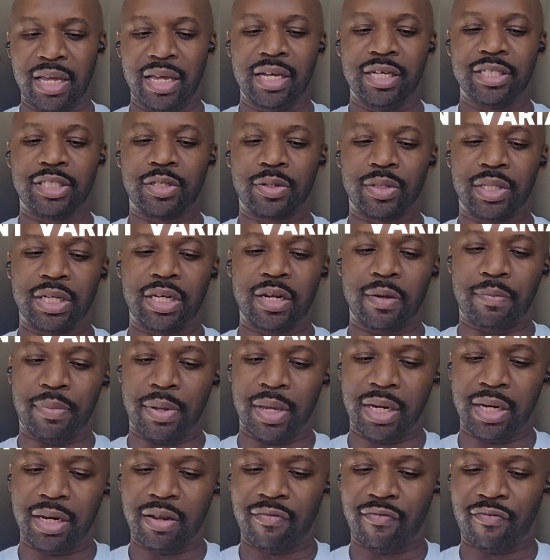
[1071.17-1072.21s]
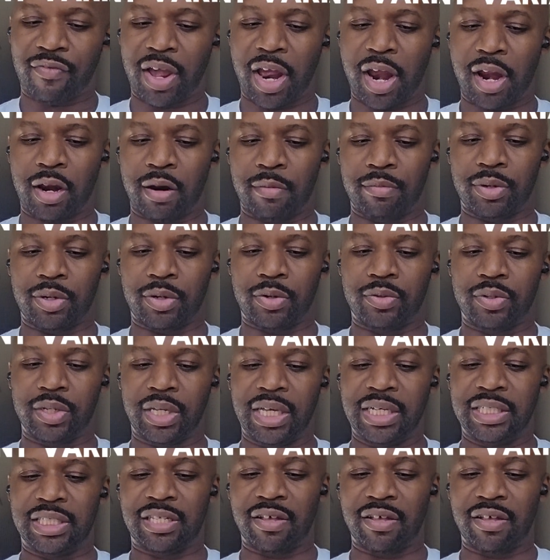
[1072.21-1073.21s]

so the dependent variable is the